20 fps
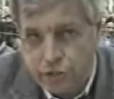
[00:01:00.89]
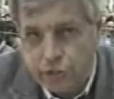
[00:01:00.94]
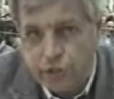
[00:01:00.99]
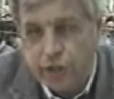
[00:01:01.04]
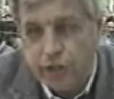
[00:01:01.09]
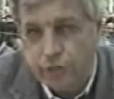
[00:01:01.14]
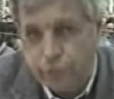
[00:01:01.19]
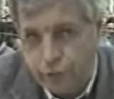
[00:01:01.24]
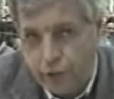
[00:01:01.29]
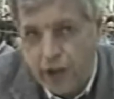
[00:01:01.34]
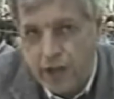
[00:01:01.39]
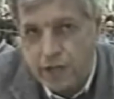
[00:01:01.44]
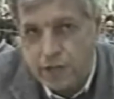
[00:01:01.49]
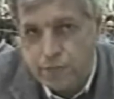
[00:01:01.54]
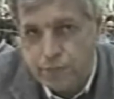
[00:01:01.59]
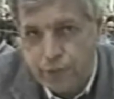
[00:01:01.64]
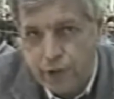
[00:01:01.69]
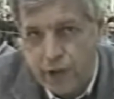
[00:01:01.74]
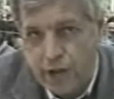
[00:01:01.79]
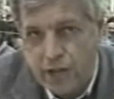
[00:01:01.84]
during Friday
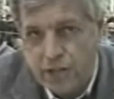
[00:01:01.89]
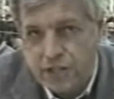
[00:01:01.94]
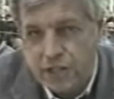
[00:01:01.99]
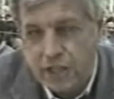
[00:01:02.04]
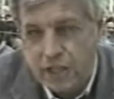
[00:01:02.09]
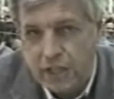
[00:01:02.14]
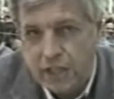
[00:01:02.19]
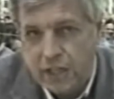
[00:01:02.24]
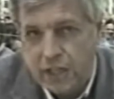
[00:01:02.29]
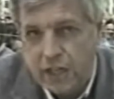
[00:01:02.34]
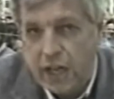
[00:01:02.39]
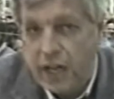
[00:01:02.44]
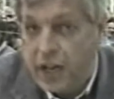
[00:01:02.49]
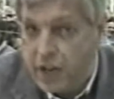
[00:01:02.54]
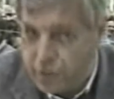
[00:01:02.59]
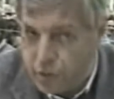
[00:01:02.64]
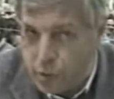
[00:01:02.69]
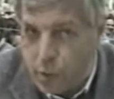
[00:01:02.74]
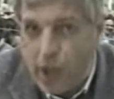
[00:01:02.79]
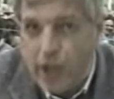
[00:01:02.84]
prayers, and
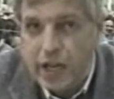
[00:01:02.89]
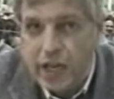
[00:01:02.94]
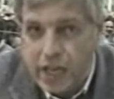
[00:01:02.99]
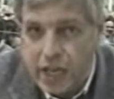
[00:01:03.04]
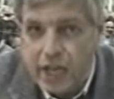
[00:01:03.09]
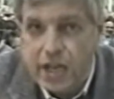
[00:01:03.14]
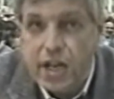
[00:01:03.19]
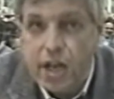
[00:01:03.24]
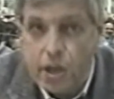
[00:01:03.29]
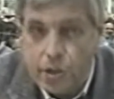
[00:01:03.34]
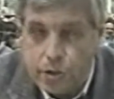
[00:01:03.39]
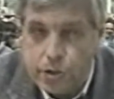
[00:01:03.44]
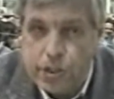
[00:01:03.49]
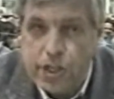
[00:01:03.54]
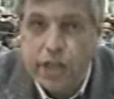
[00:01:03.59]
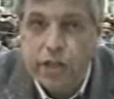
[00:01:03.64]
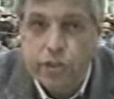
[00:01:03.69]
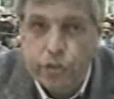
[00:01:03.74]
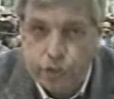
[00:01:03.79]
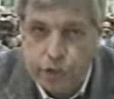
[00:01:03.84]
everyone here knows
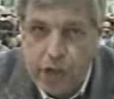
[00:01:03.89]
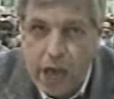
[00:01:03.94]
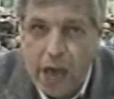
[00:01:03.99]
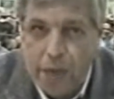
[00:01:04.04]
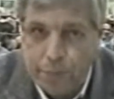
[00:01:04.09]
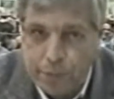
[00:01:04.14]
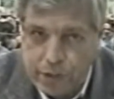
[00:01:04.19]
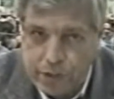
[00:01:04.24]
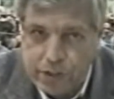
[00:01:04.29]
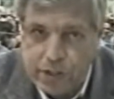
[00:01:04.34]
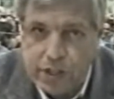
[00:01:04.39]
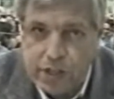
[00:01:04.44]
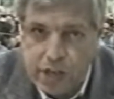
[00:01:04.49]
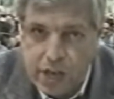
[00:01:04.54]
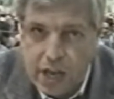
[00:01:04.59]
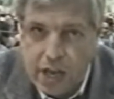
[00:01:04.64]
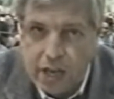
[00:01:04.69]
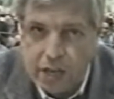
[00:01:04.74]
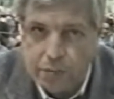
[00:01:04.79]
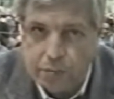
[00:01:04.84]
it could happen
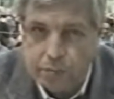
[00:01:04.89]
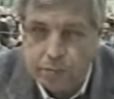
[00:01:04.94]
today.